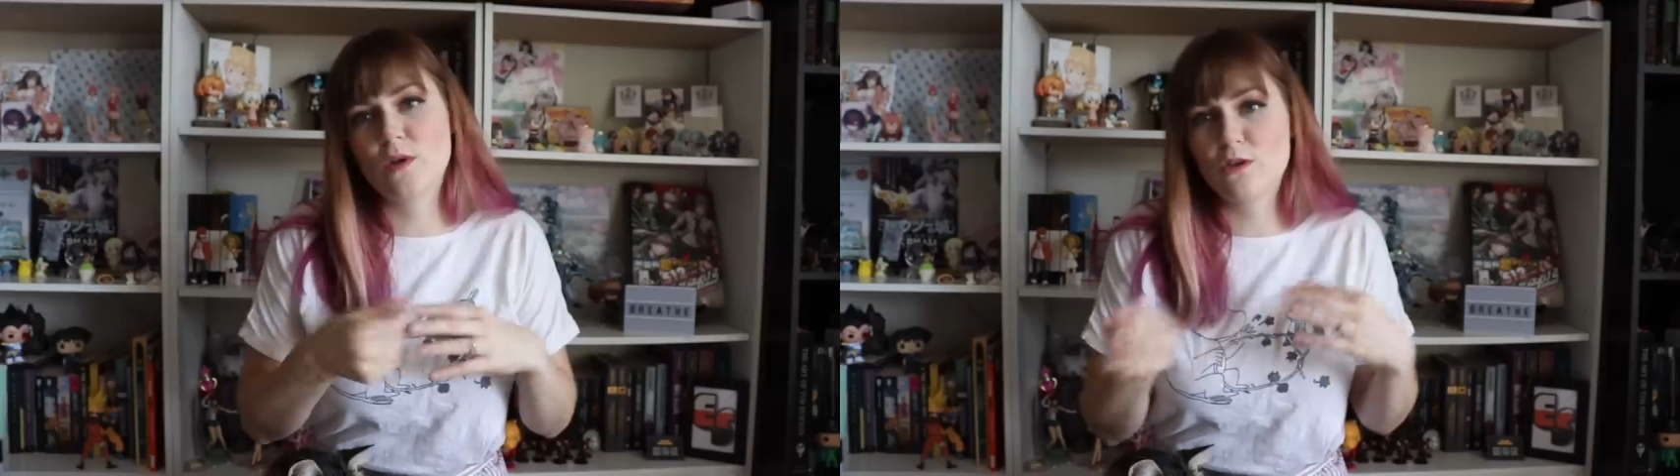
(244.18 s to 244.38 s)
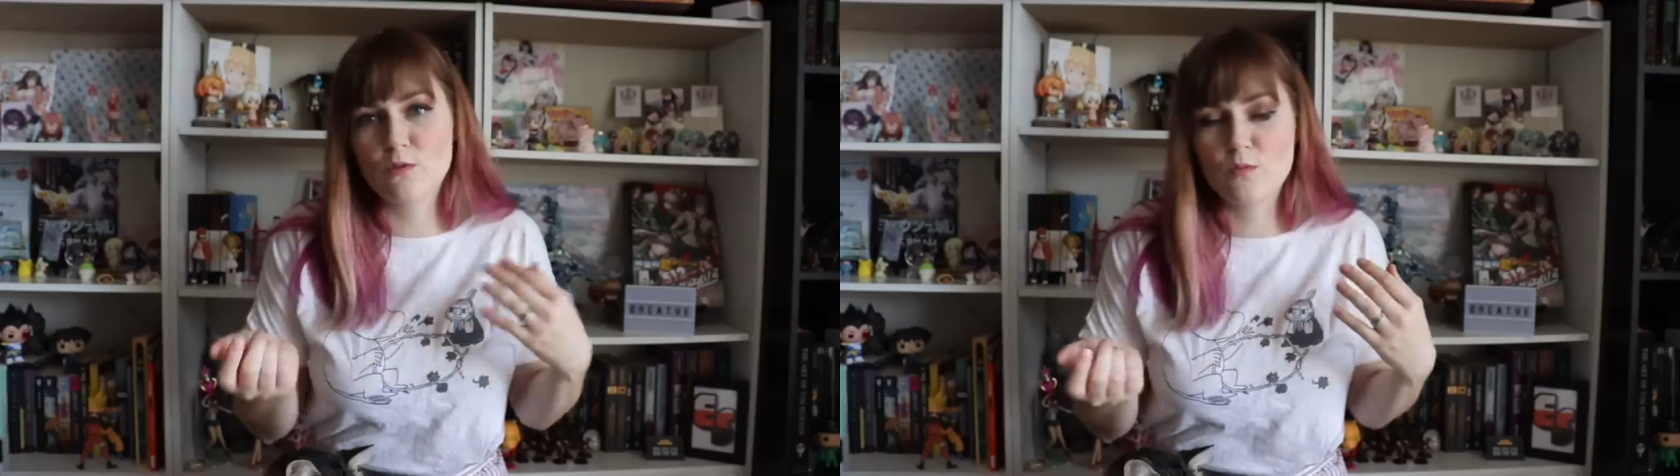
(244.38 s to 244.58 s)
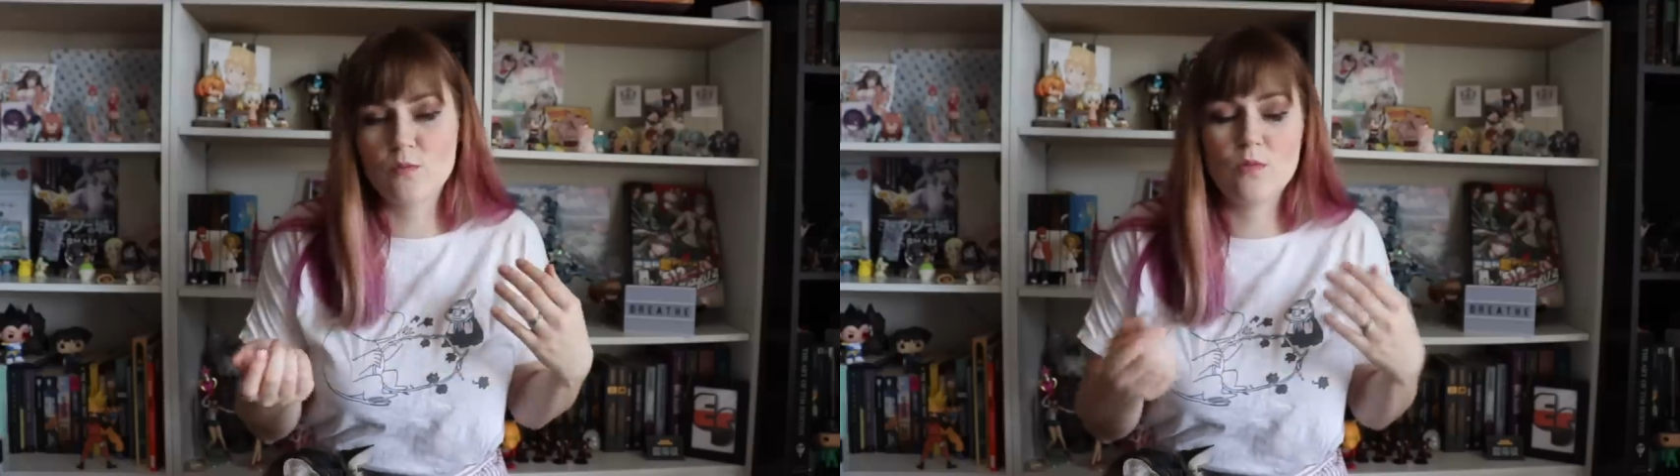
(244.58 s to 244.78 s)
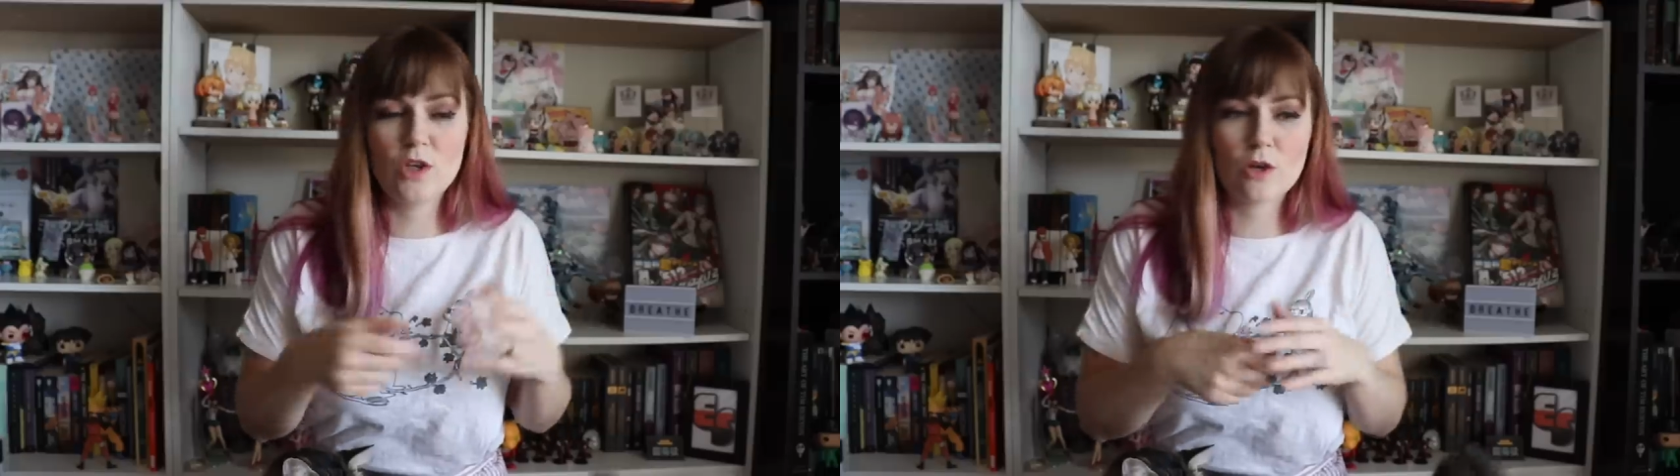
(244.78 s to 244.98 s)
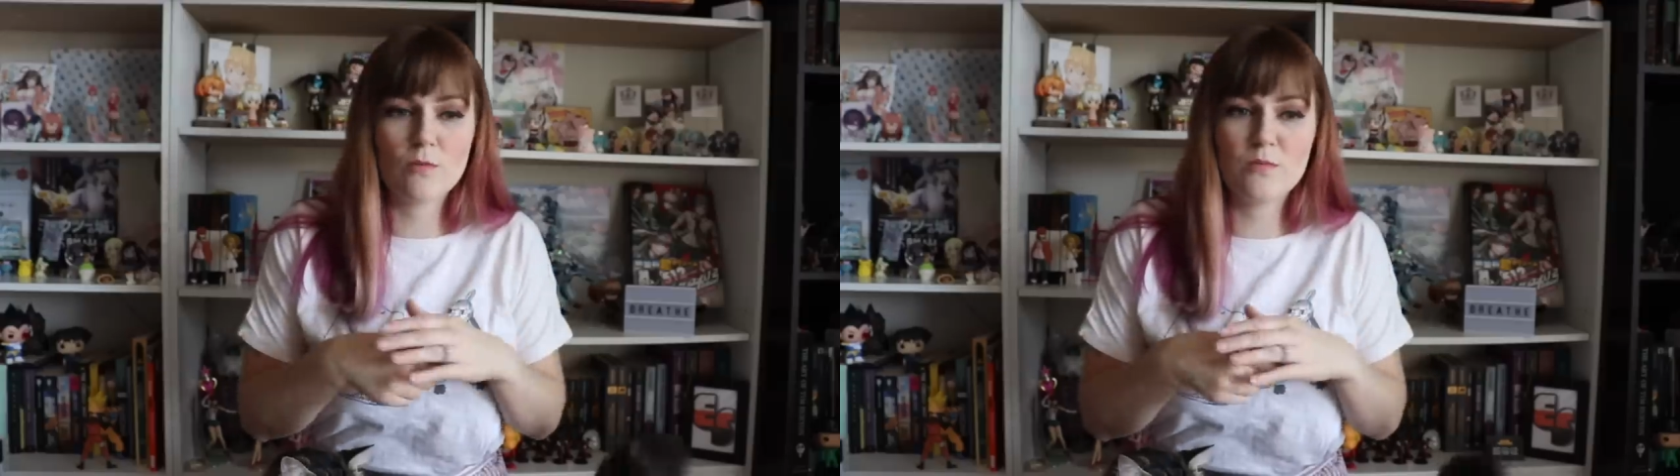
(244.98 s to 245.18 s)
when you
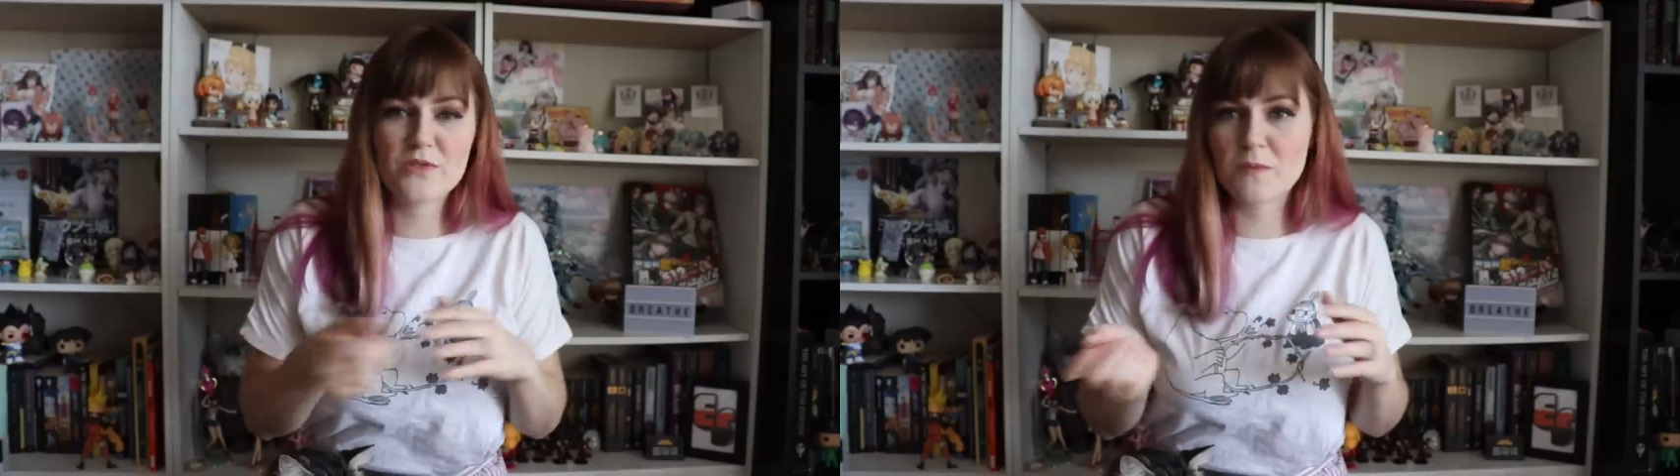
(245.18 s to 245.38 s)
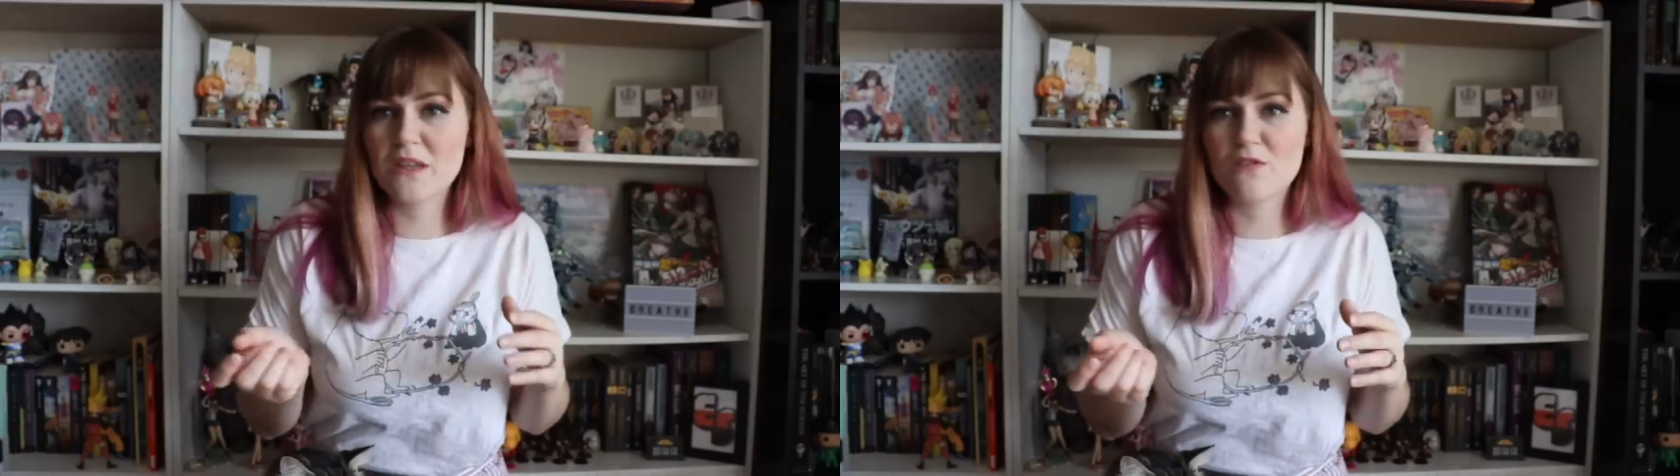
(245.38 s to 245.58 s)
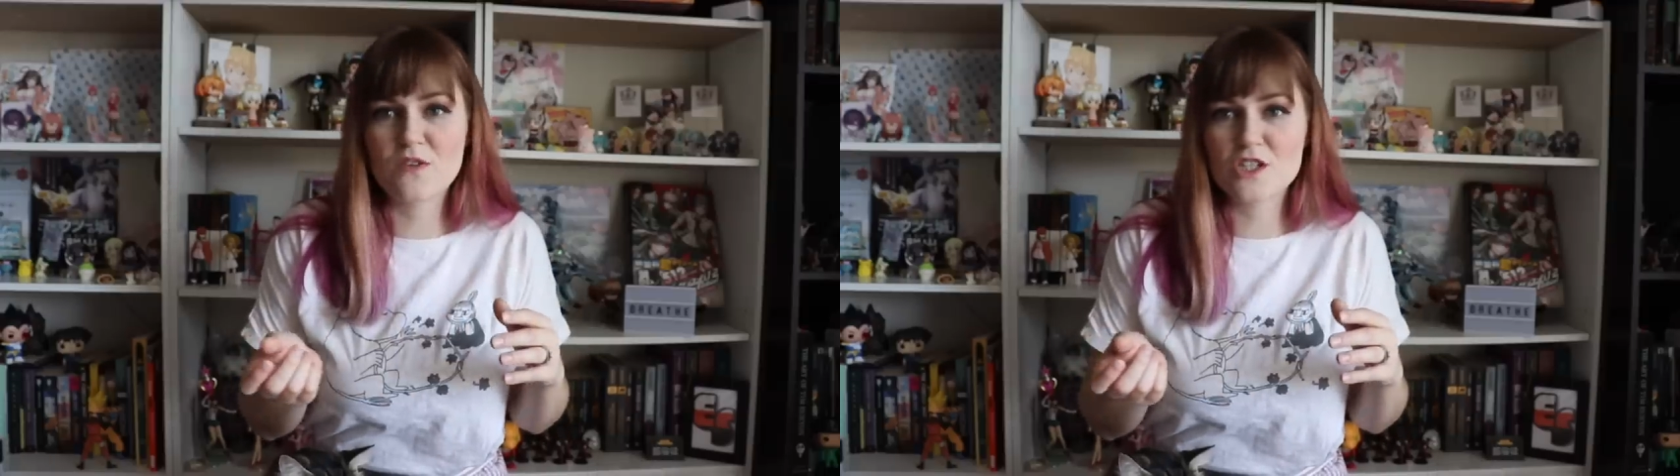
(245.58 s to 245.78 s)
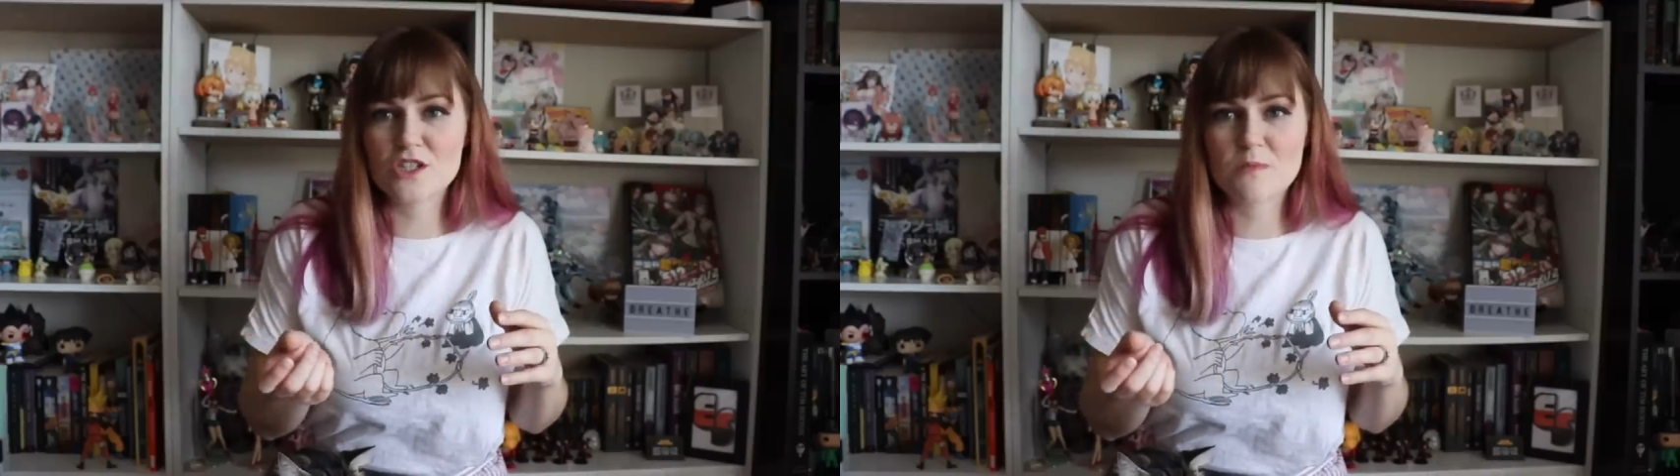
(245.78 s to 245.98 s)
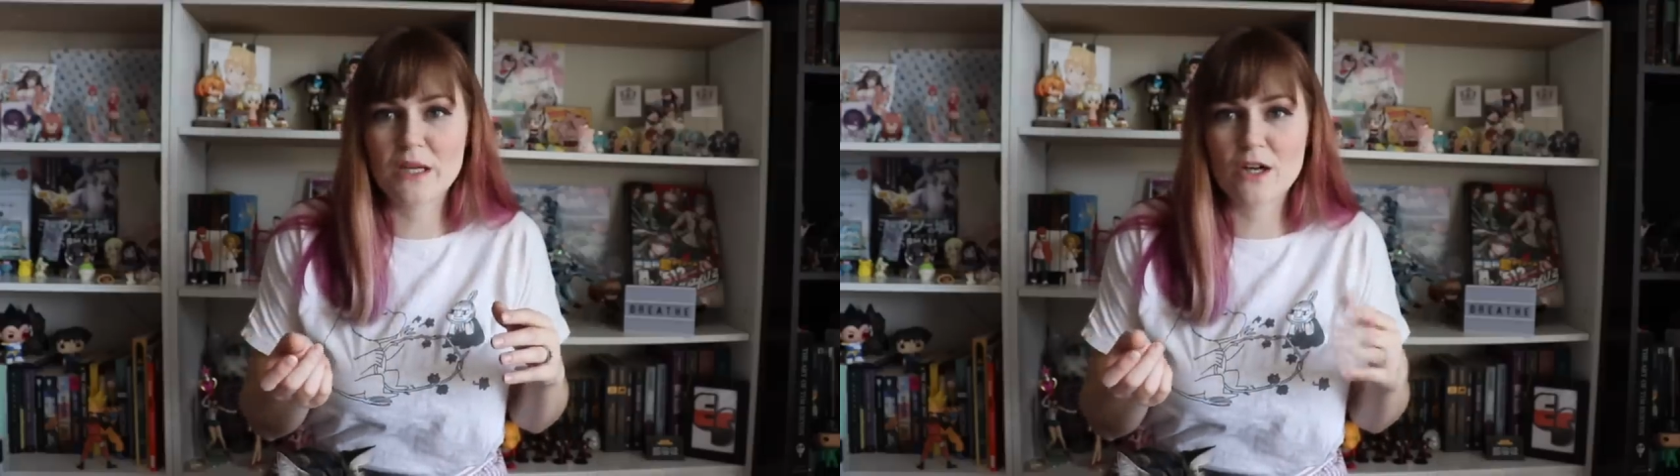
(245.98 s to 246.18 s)
spin the
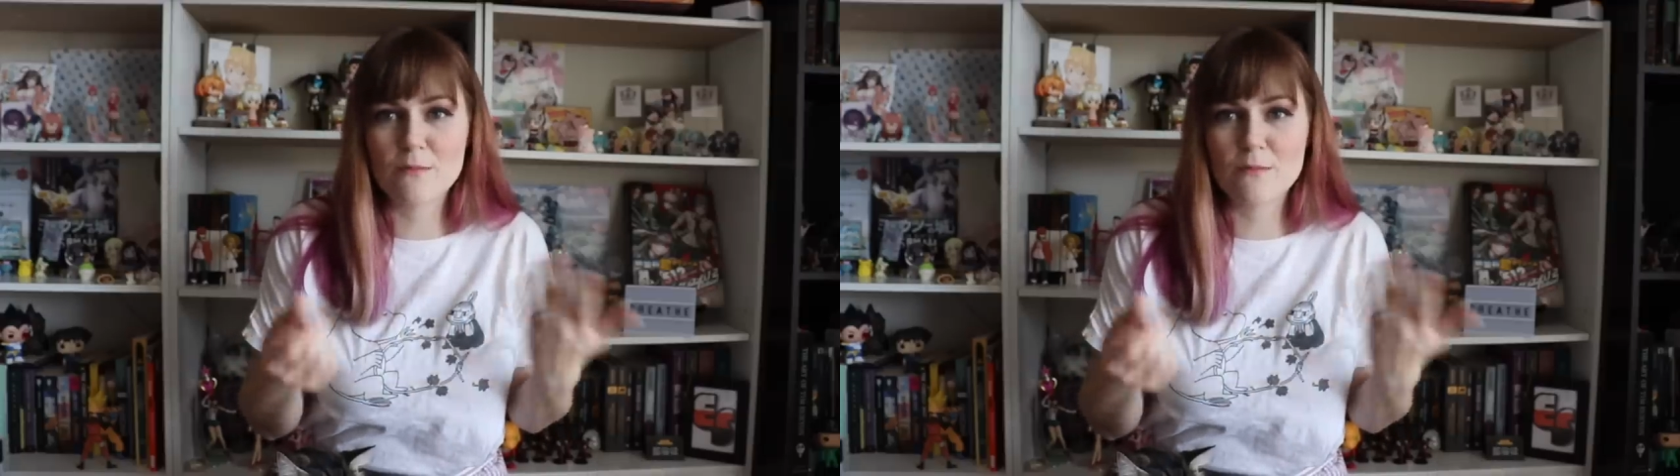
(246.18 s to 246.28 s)
fidget spinner,